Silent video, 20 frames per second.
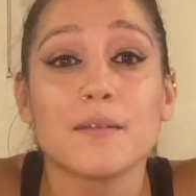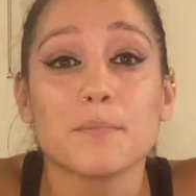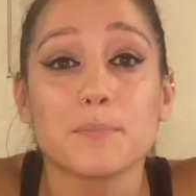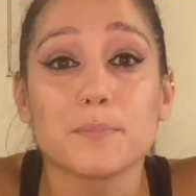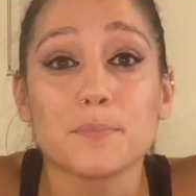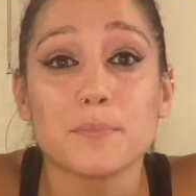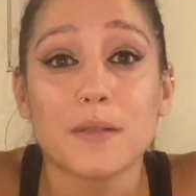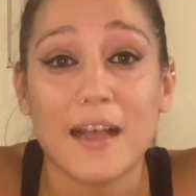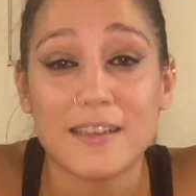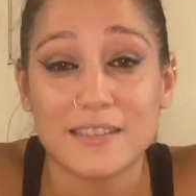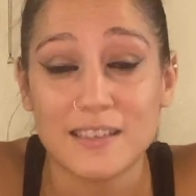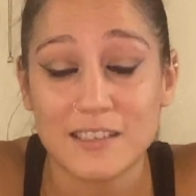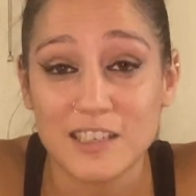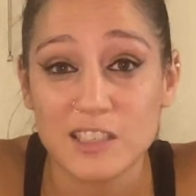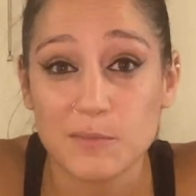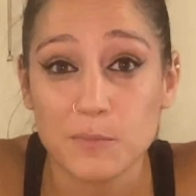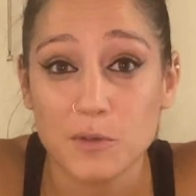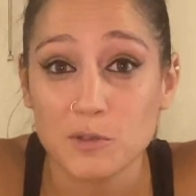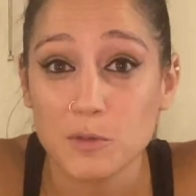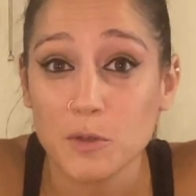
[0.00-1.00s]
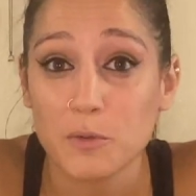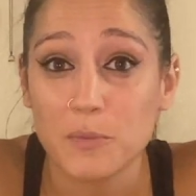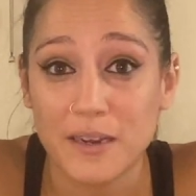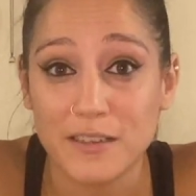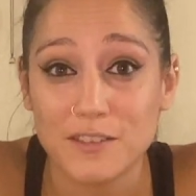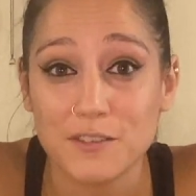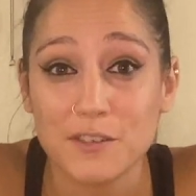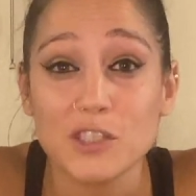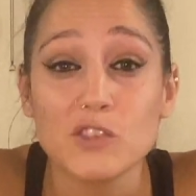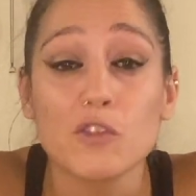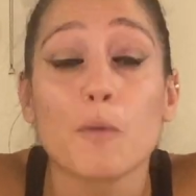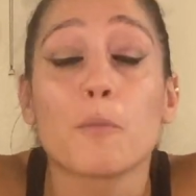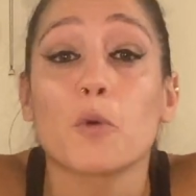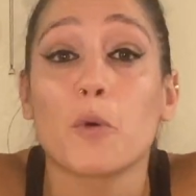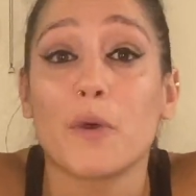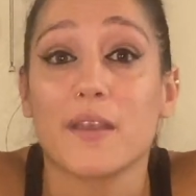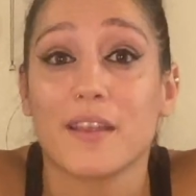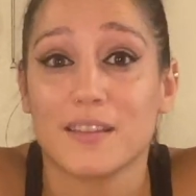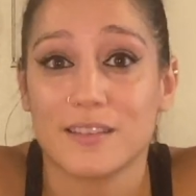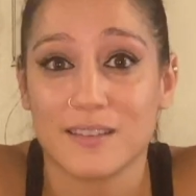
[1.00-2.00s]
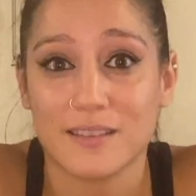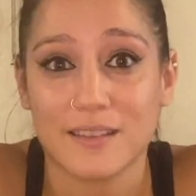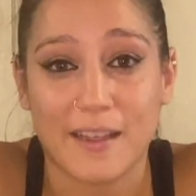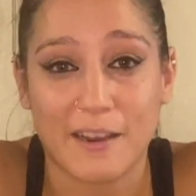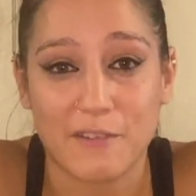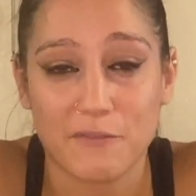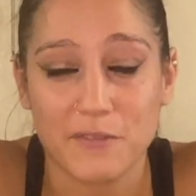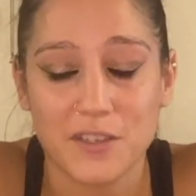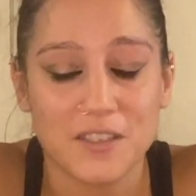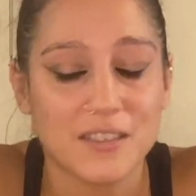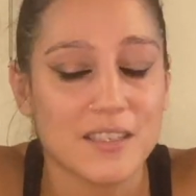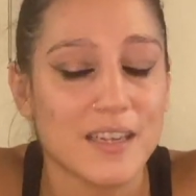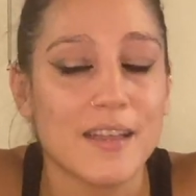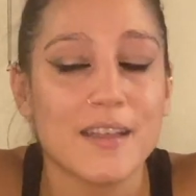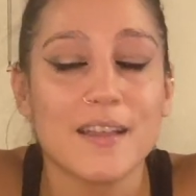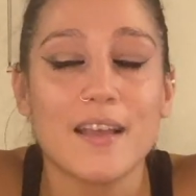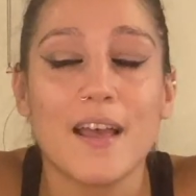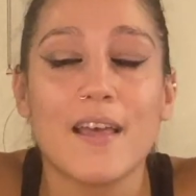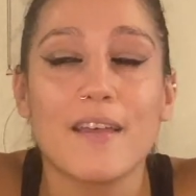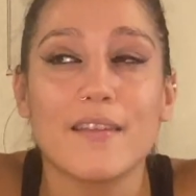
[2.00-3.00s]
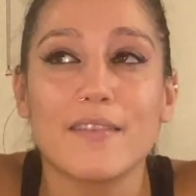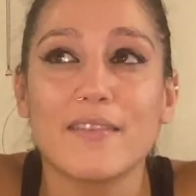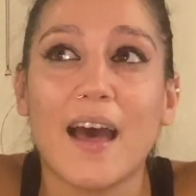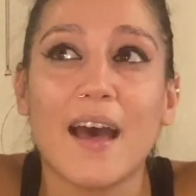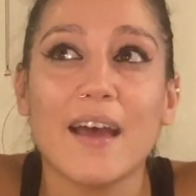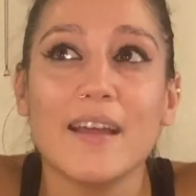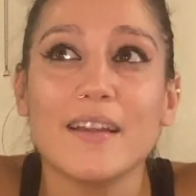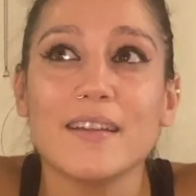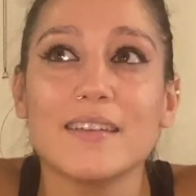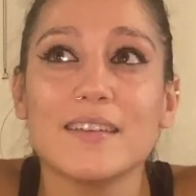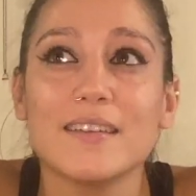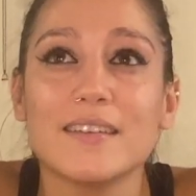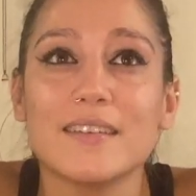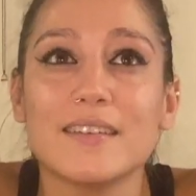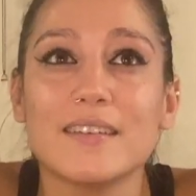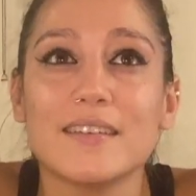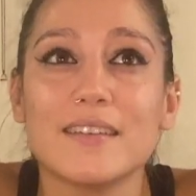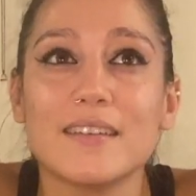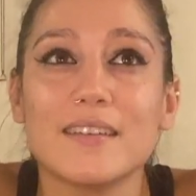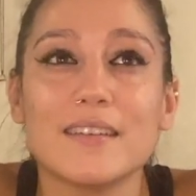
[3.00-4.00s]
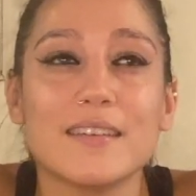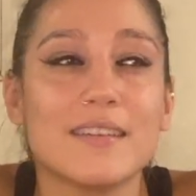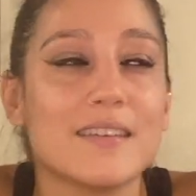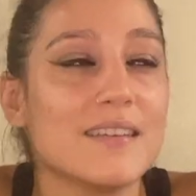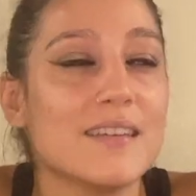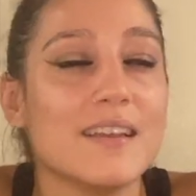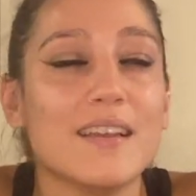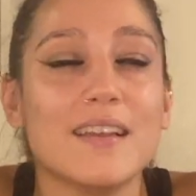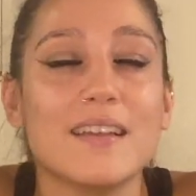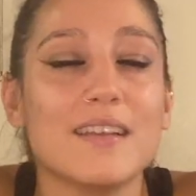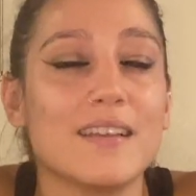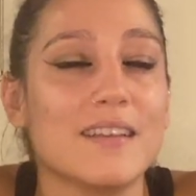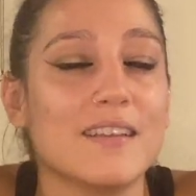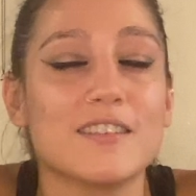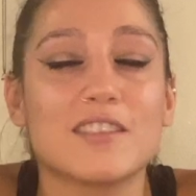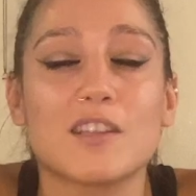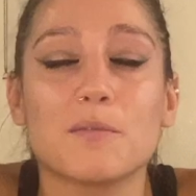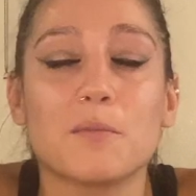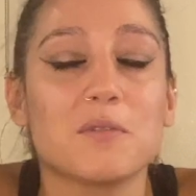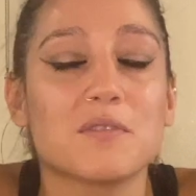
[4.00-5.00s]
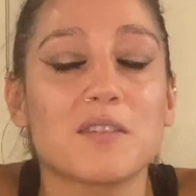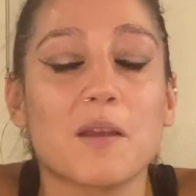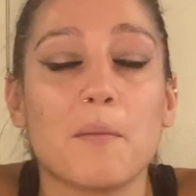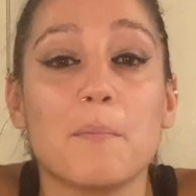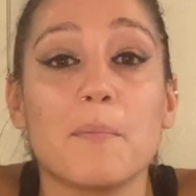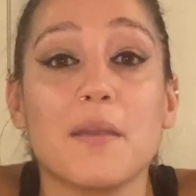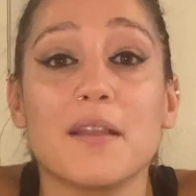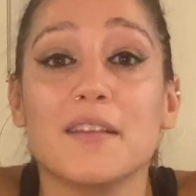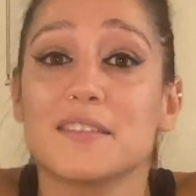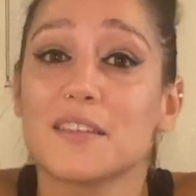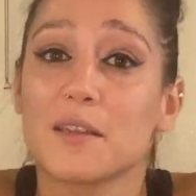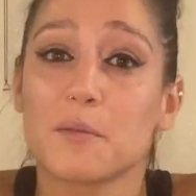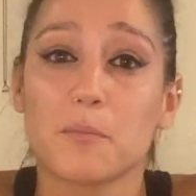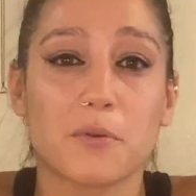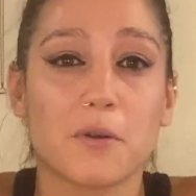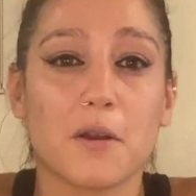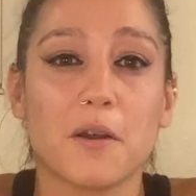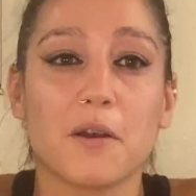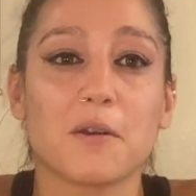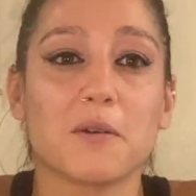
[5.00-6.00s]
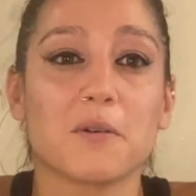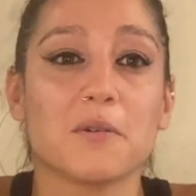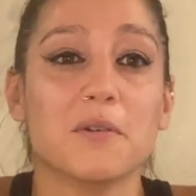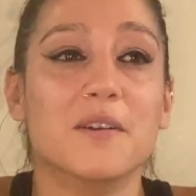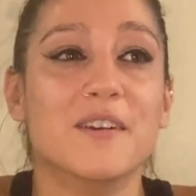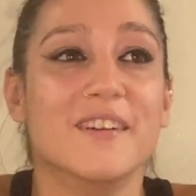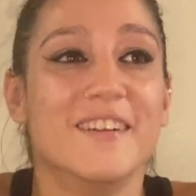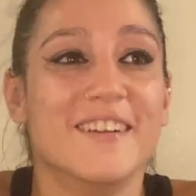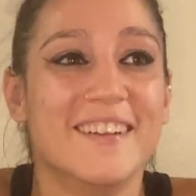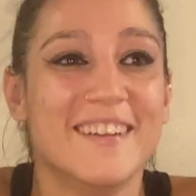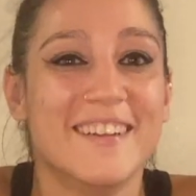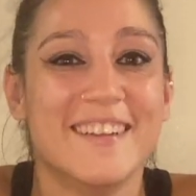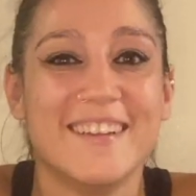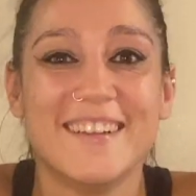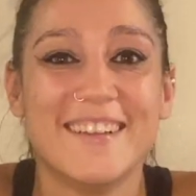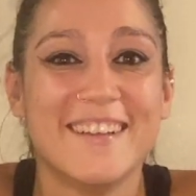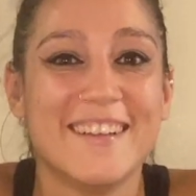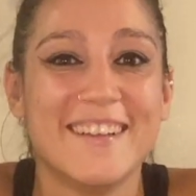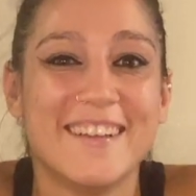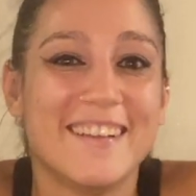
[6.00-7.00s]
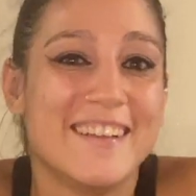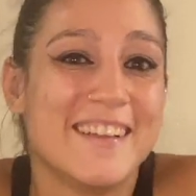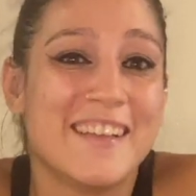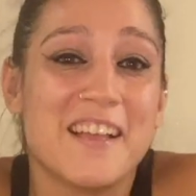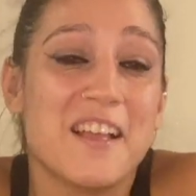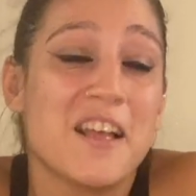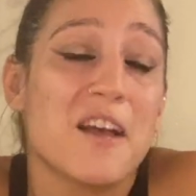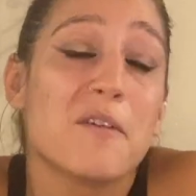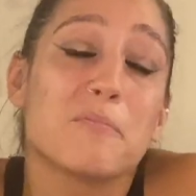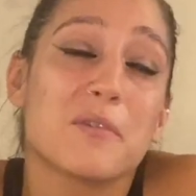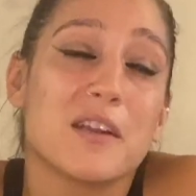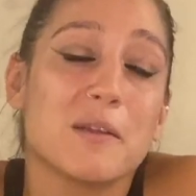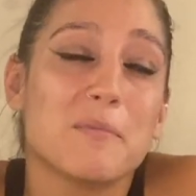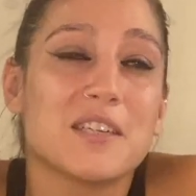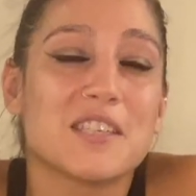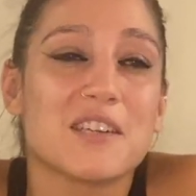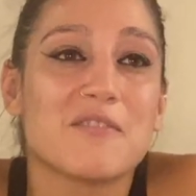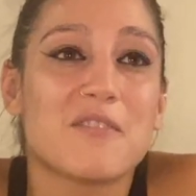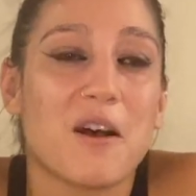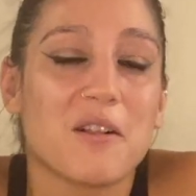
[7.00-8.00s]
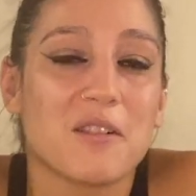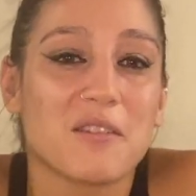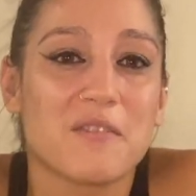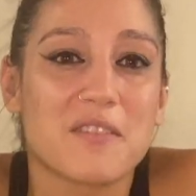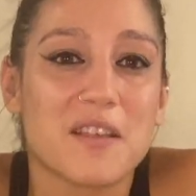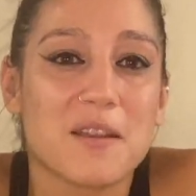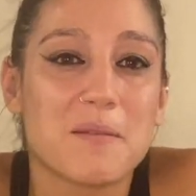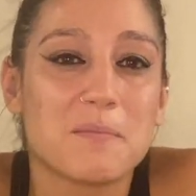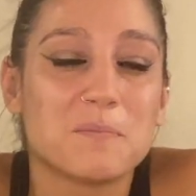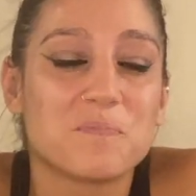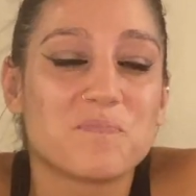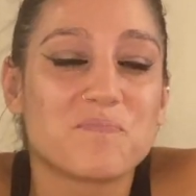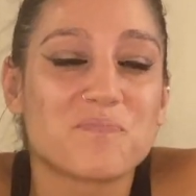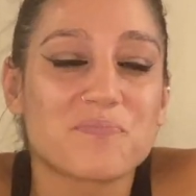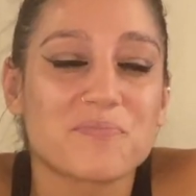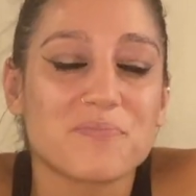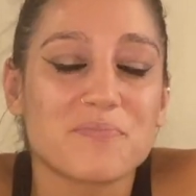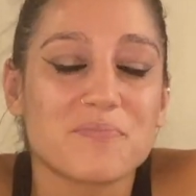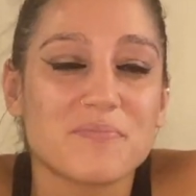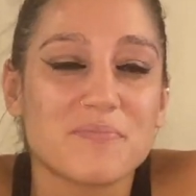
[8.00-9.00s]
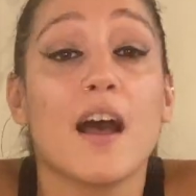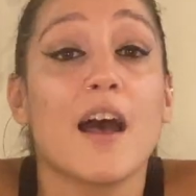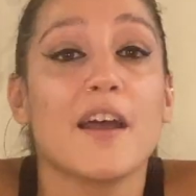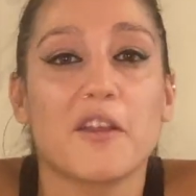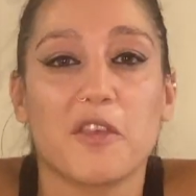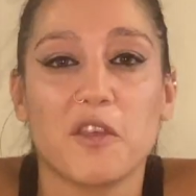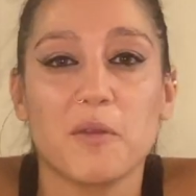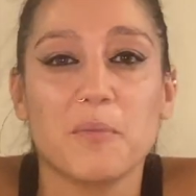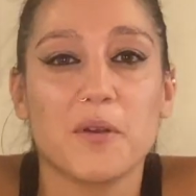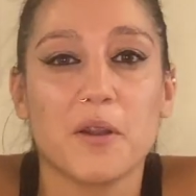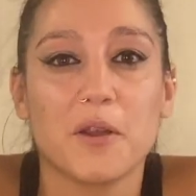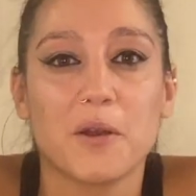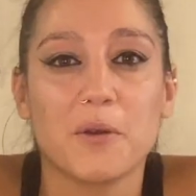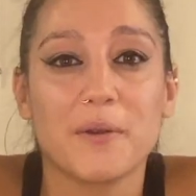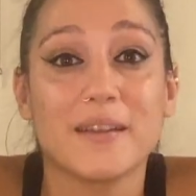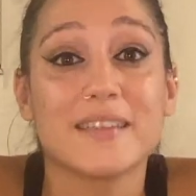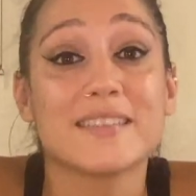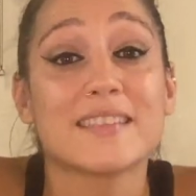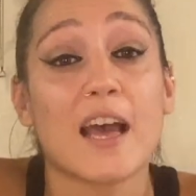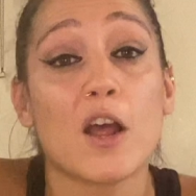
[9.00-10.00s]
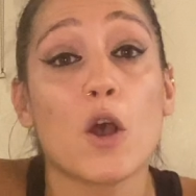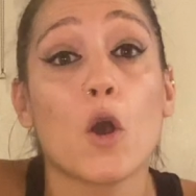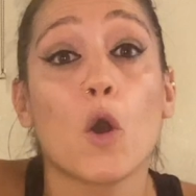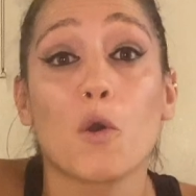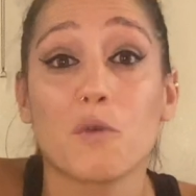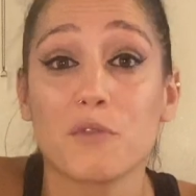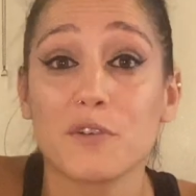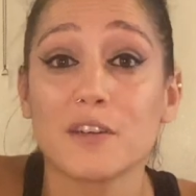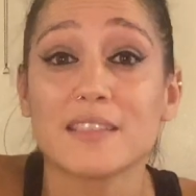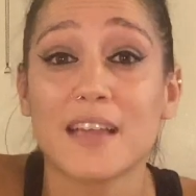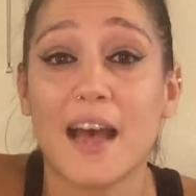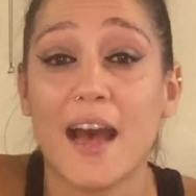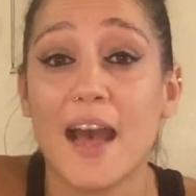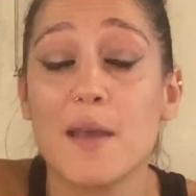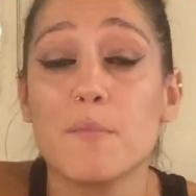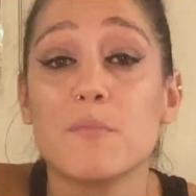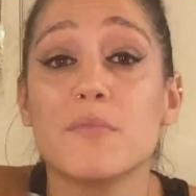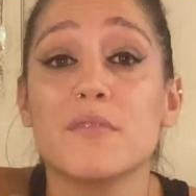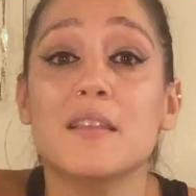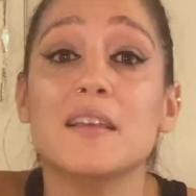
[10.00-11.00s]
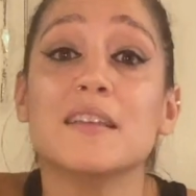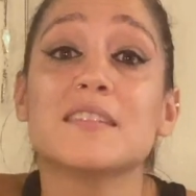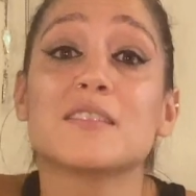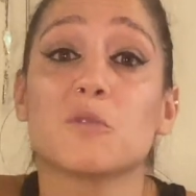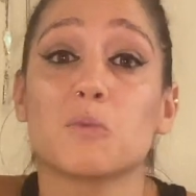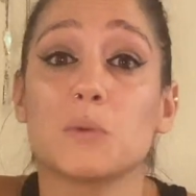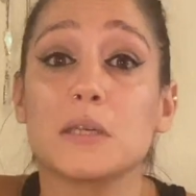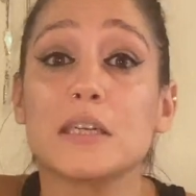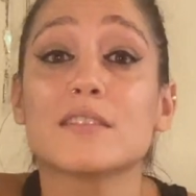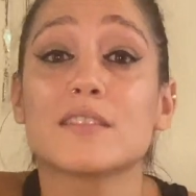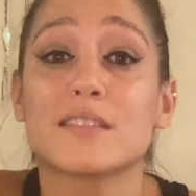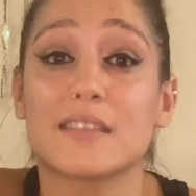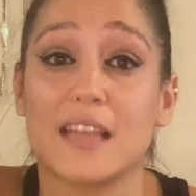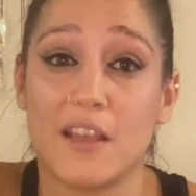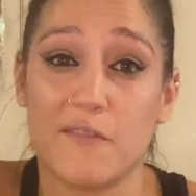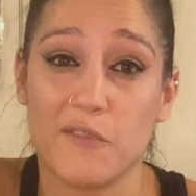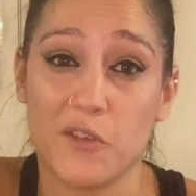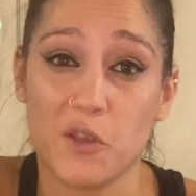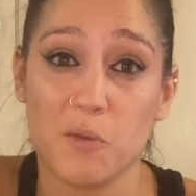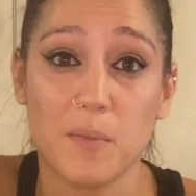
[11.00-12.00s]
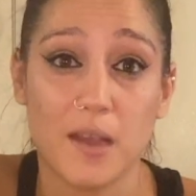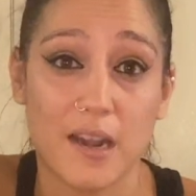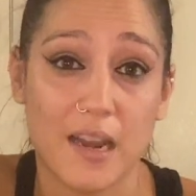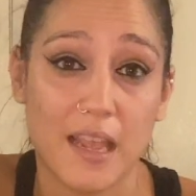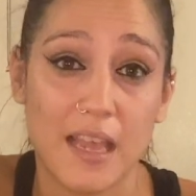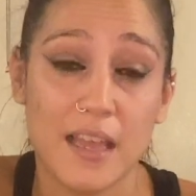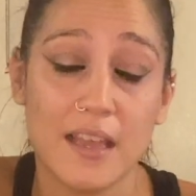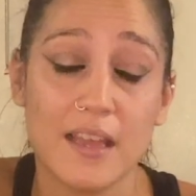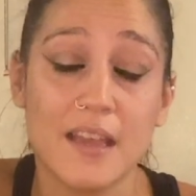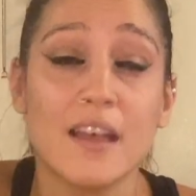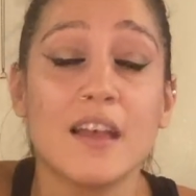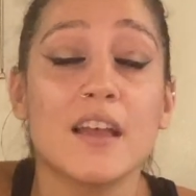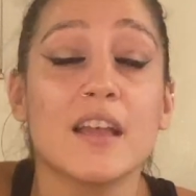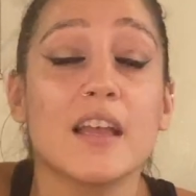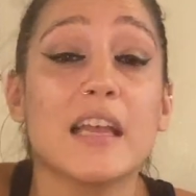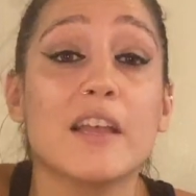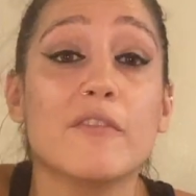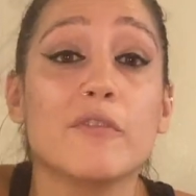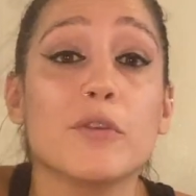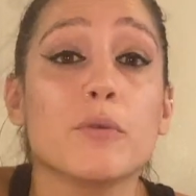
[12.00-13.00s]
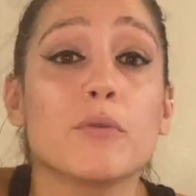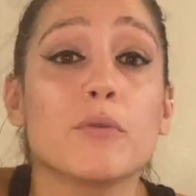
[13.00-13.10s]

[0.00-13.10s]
plastic disposable razors from going into landfill. That is the most amazing pro pretty much of all of them. Another pro is that over time this will save you money. If you